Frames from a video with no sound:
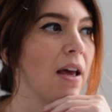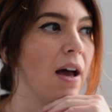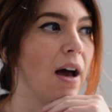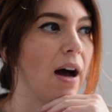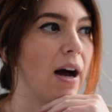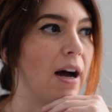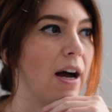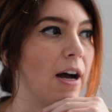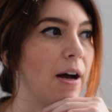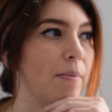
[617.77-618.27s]

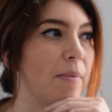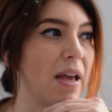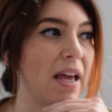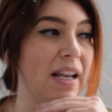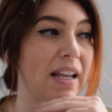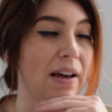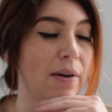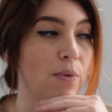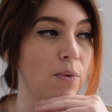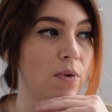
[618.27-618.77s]
And
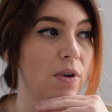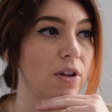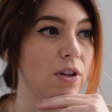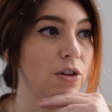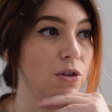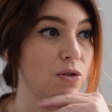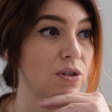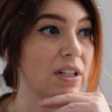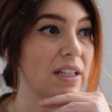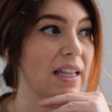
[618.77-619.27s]
I
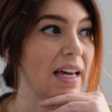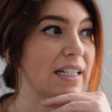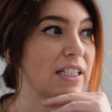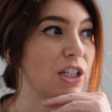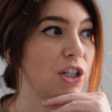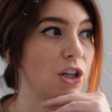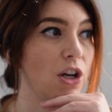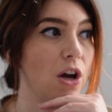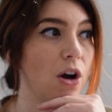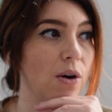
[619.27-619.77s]
usually like
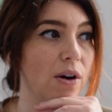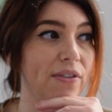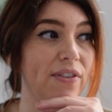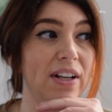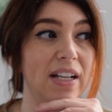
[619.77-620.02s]
to know if